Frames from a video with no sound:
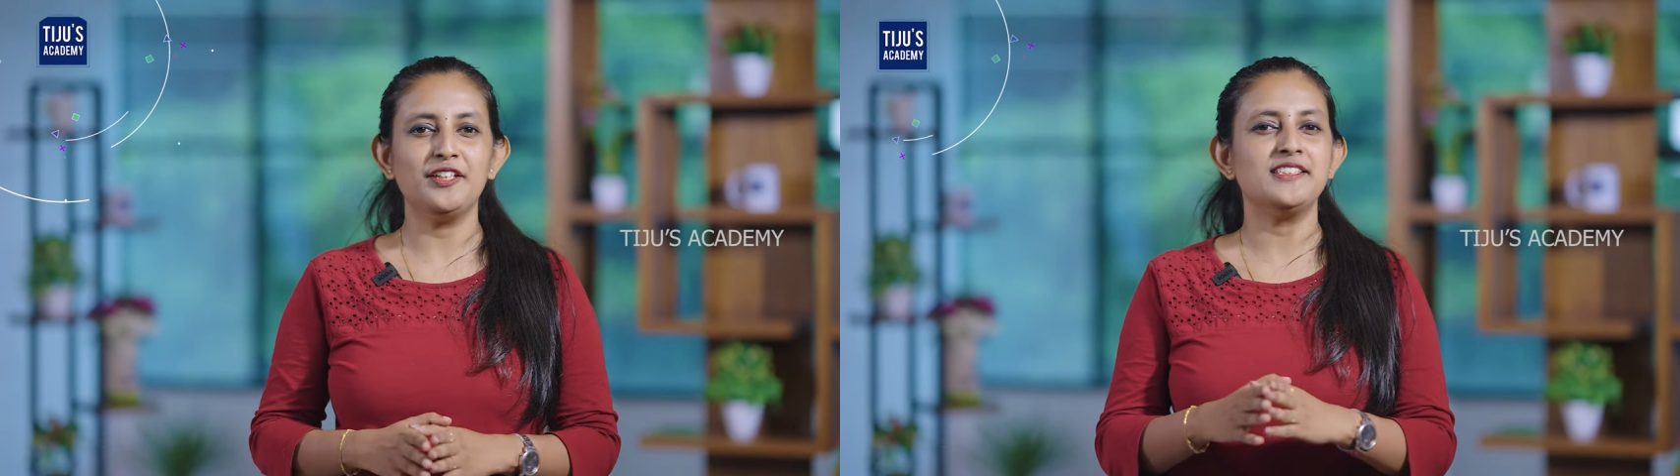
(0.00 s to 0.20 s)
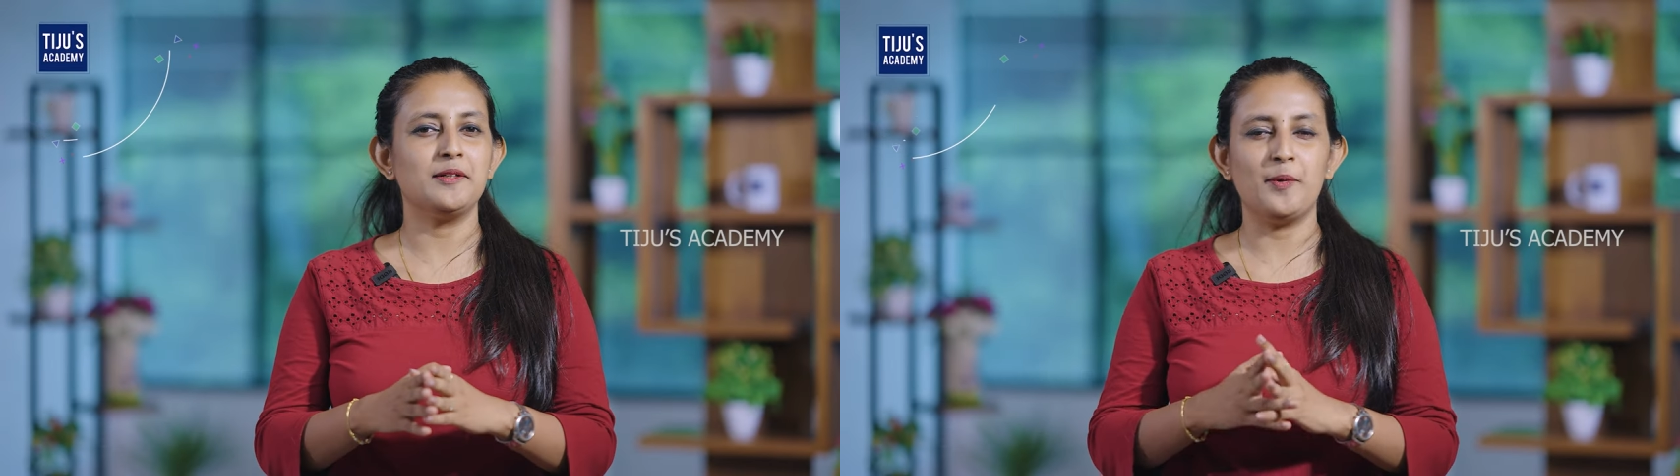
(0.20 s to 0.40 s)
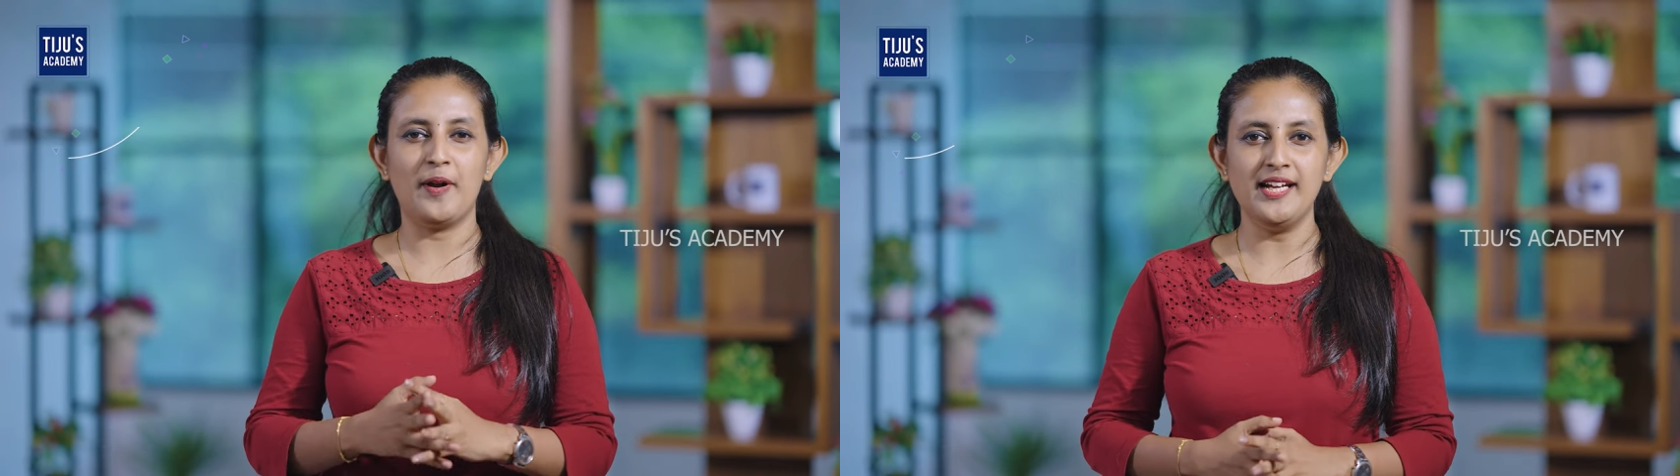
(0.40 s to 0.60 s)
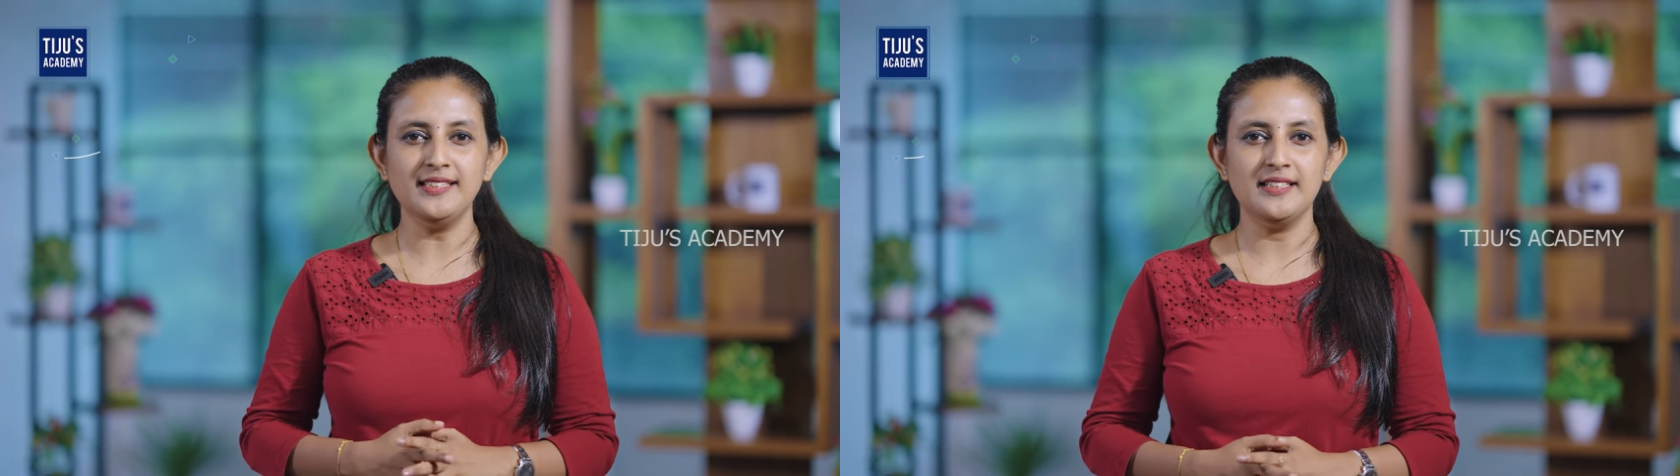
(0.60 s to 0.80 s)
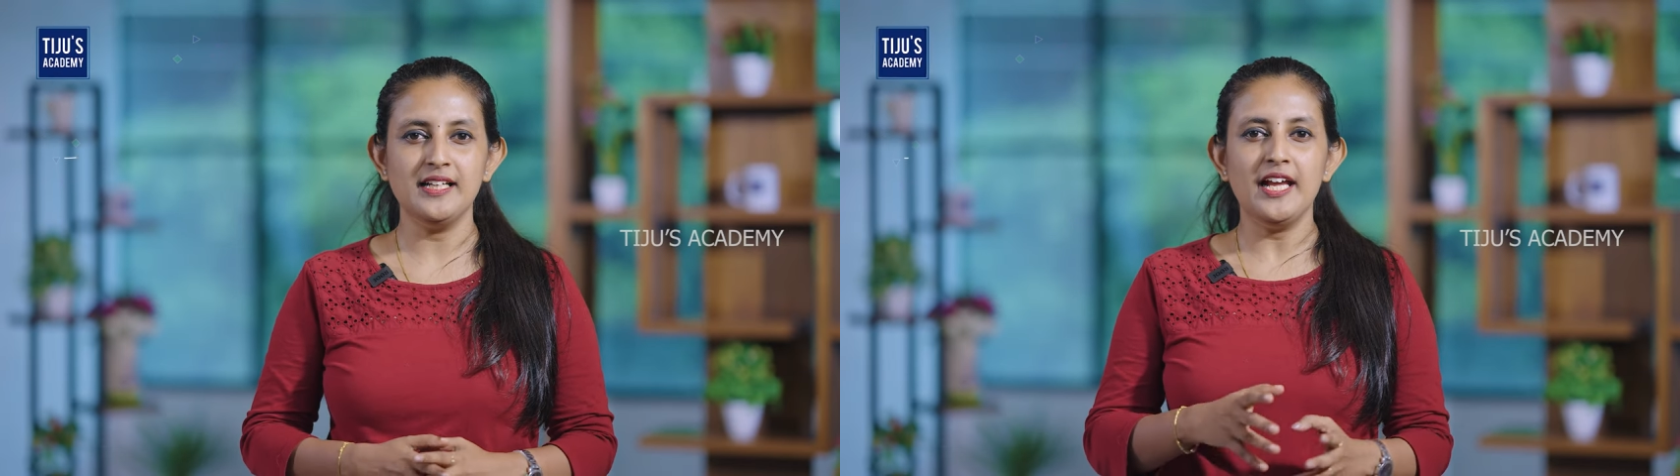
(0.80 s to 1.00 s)
to
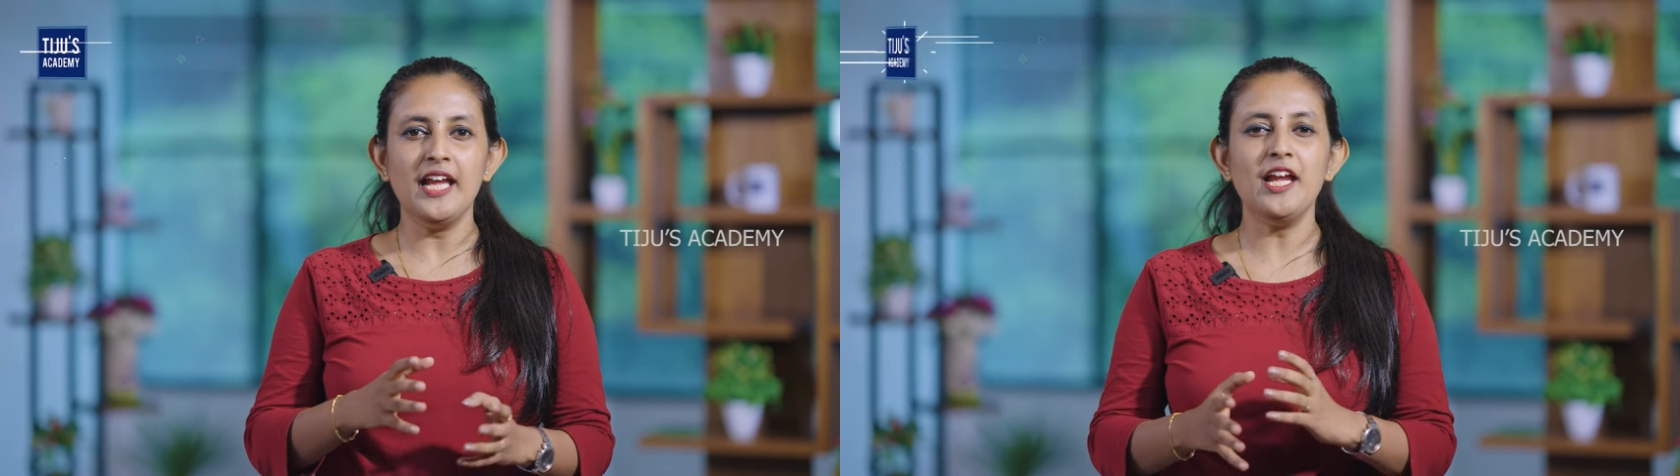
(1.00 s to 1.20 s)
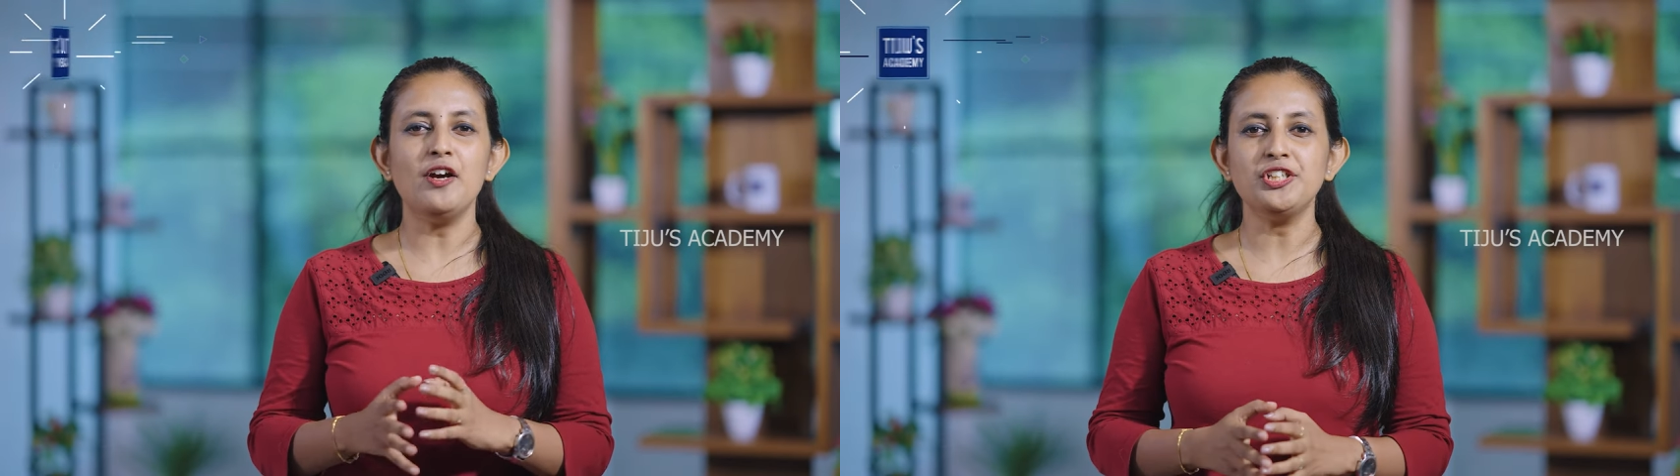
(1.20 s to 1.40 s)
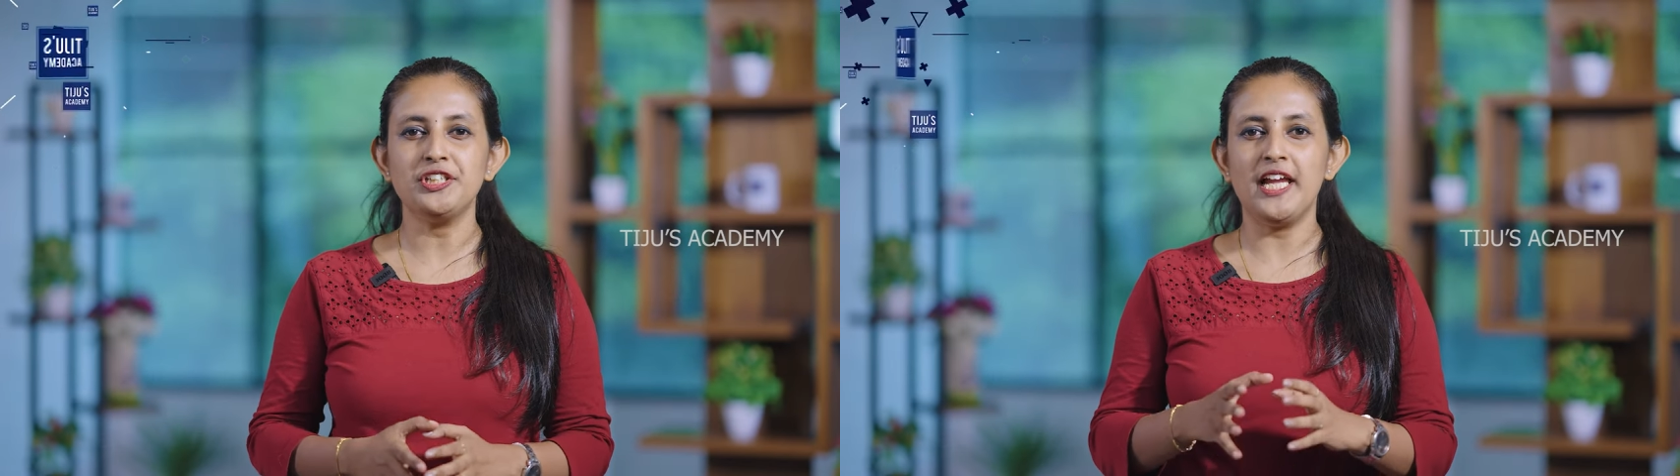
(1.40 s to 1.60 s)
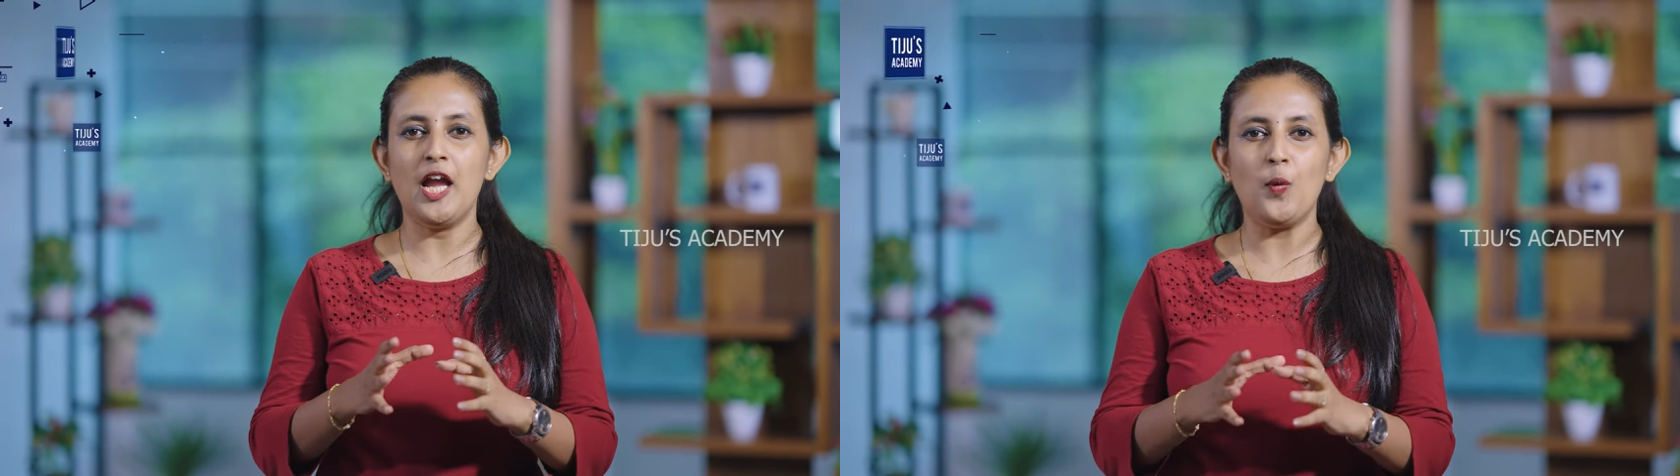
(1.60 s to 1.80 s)
summarize, he or she